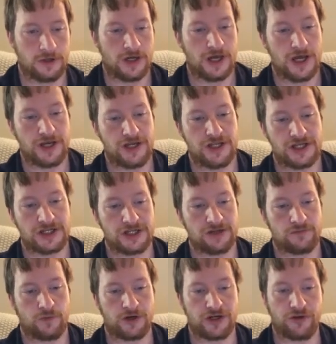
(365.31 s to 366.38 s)
And this is
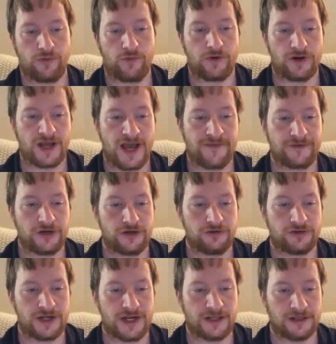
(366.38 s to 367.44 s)
what you would have to do
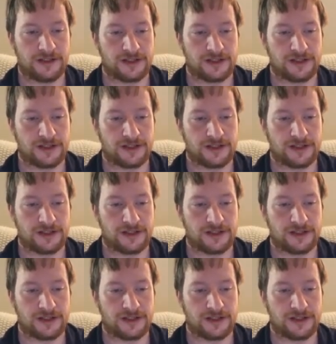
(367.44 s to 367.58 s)
daily.